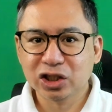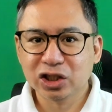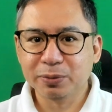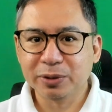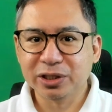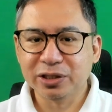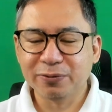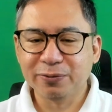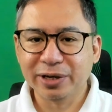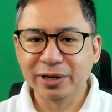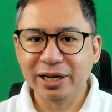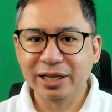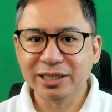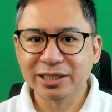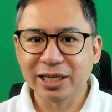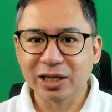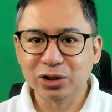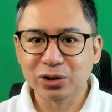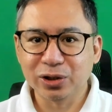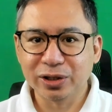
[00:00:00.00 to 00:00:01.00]

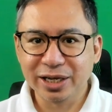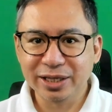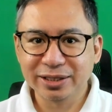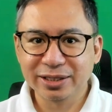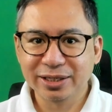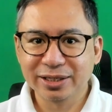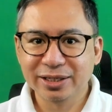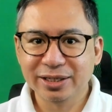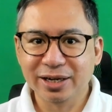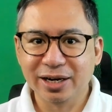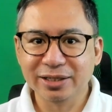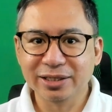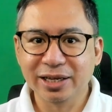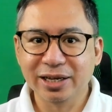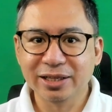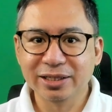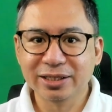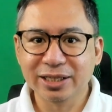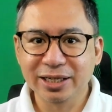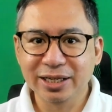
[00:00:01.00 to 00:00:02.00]
specifically Section 8,
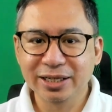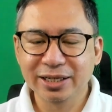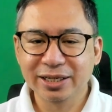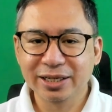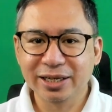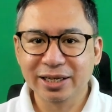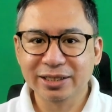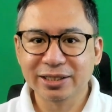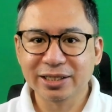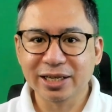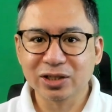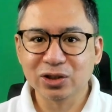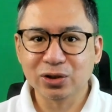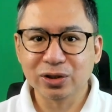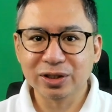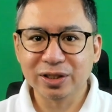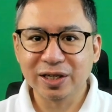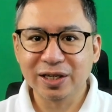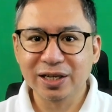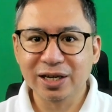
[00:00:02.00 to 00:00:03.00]
Article 3, and
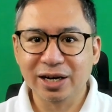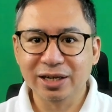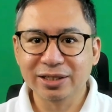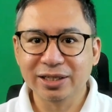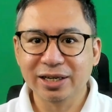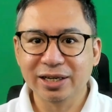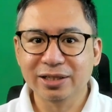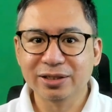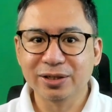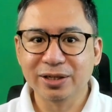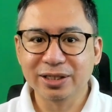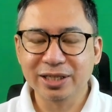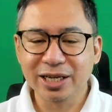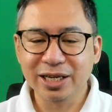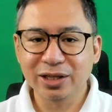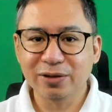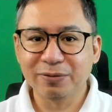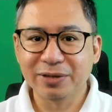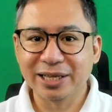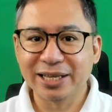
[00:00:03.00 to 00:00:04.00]
Section 3, Article
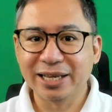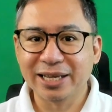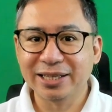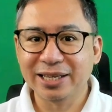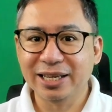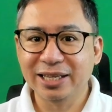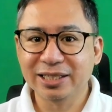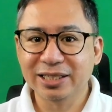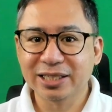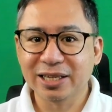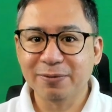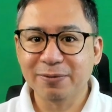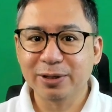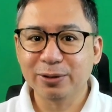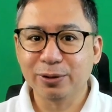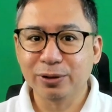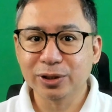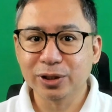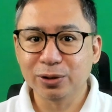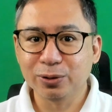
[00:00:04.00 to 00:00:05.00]
13 of the
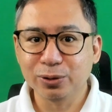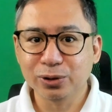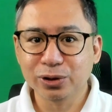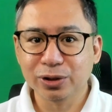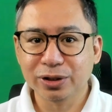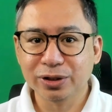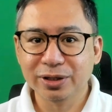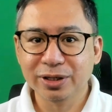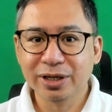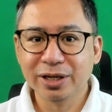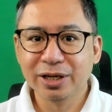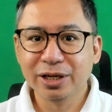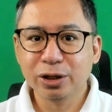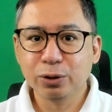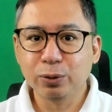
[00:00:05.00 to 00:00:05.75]
1987 Constitution,